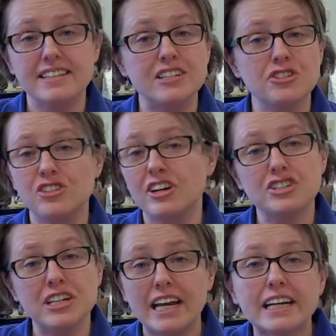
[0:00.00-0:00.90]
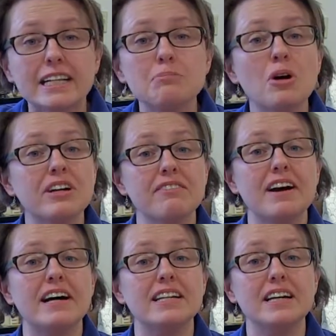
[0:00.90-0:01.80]
These are not genetically
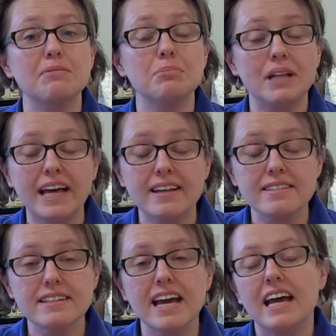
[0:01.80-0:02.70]
modified plants.